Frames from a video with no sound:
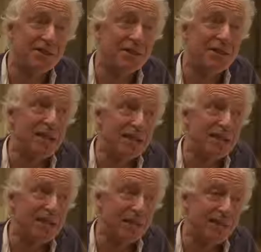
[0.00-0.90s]
doesn't
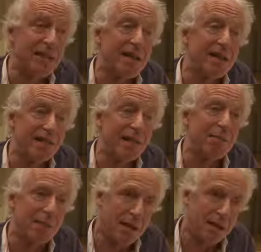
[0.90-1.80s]
necessarily
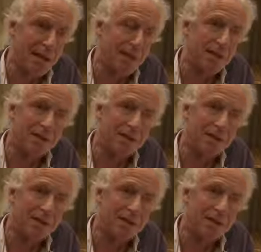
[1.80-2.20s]
apply,